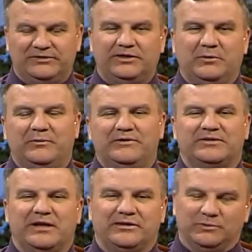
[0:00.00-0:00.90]
See, what we've
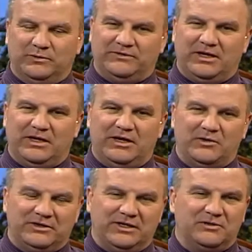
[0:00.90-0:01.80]
done is we've taken care
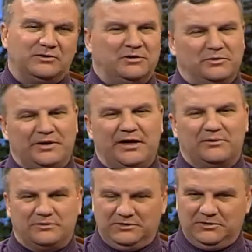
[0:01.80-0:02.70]
of the inner you, the
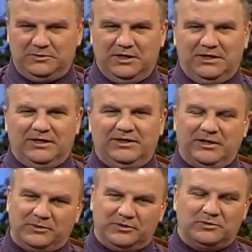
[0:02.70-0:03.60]
outer you, and
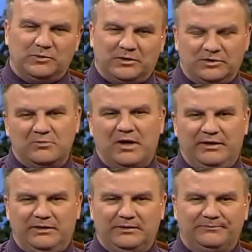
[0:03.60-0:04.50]
now we're going to work your
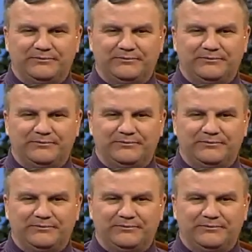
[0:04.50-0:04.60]
mind.